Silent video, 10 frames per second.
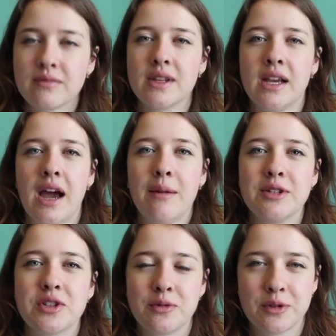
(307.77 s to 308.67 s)
How
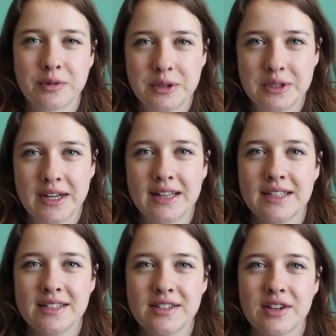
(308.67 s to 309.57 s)
much homework will you get?
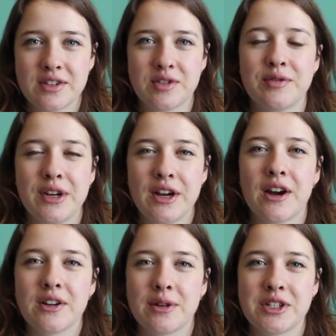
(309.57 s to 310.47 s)
This is also a very
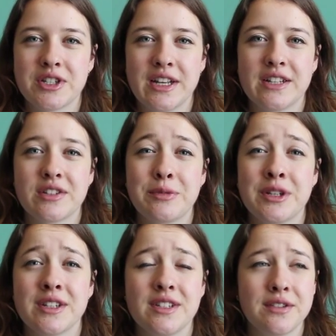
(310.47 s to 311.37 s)
hard question to answer
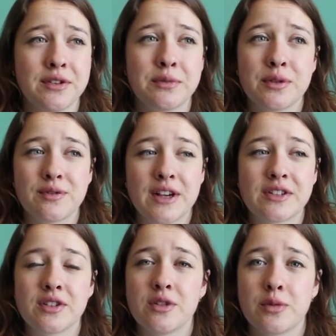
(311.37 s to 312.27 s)
because different
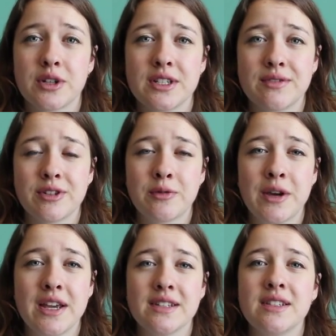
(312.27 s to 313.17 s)
professors work different
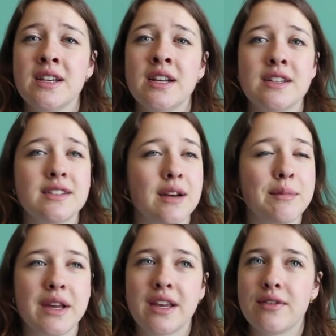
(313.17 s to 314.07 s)
ways. Some
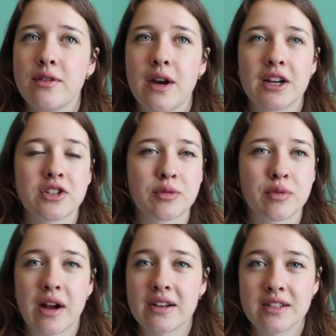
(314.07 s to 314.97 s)
might give you extra
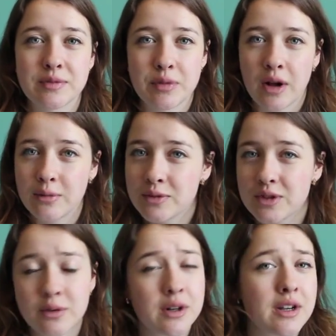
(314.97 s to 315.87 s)
practice problems
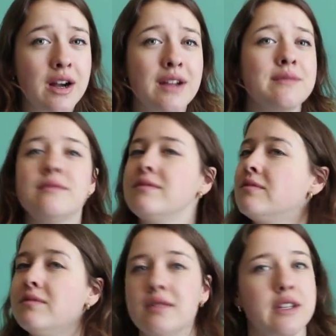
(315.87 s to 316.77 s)
to work on,
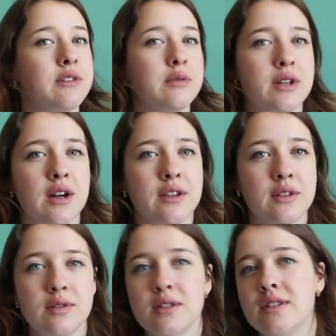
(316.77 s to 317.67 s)
then you work on
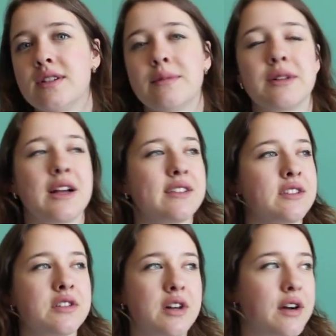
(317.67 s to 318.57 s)
those. Some
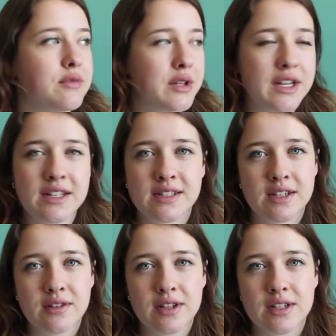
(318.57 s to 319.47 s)
classes you'll have readings
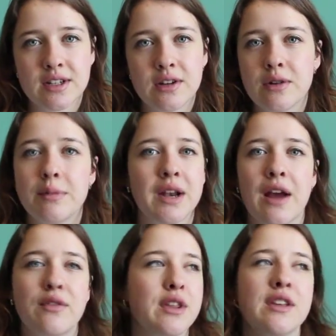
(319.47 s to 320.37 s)
that you need to do, but
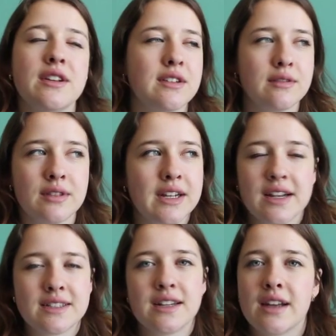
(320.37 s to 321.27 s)
everything, like I
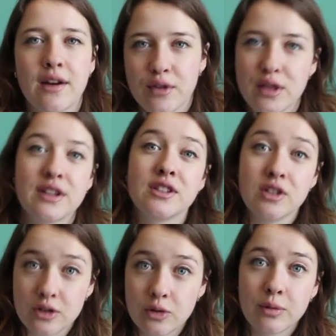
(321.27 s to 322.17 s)
said, everything is
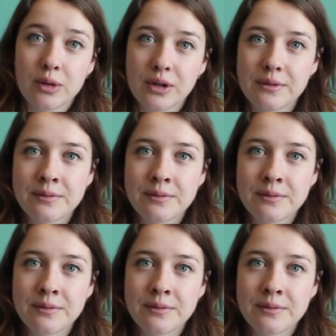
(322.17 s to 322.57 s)
doable.